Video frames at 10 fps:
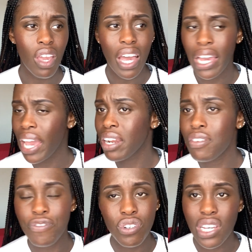Again,
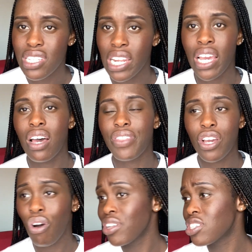a few days later, they
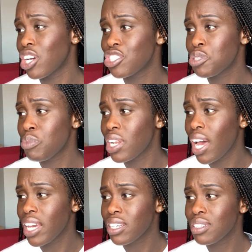got in touch and were
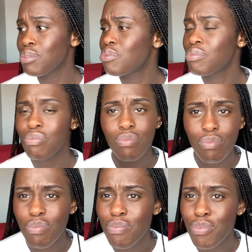like,
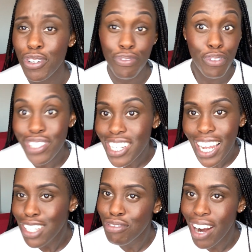"You're through to the
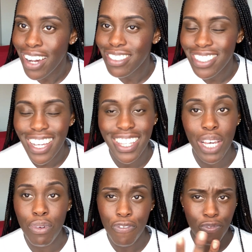next round." And
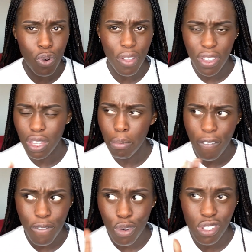there were 4, I think there were
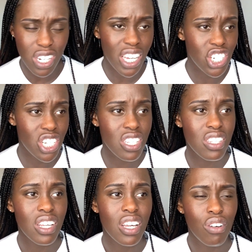about 4
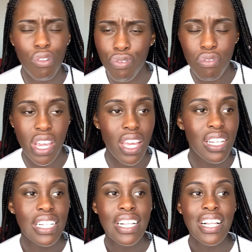stages or 3.
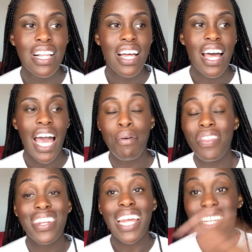Anyway,
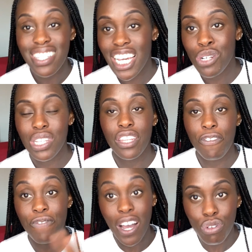the next stage was like the
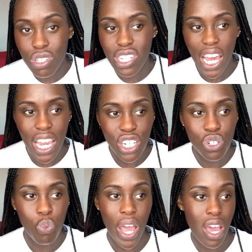final
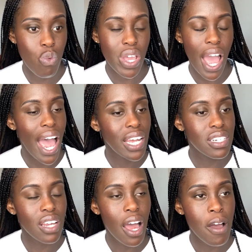stage where we
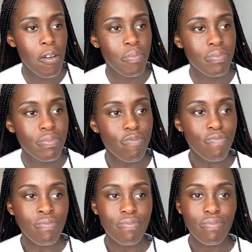had,
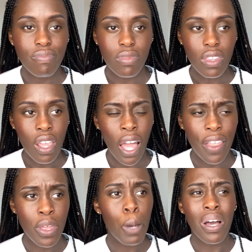
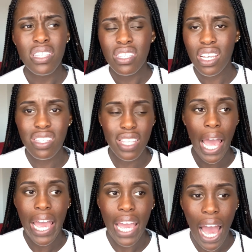I think about 6 to
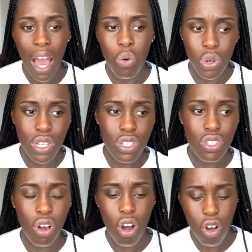8
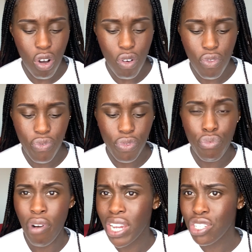hours of
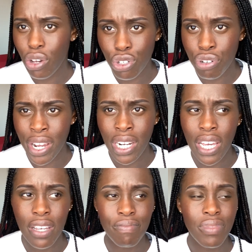radio
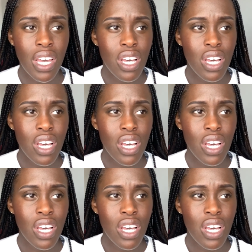training.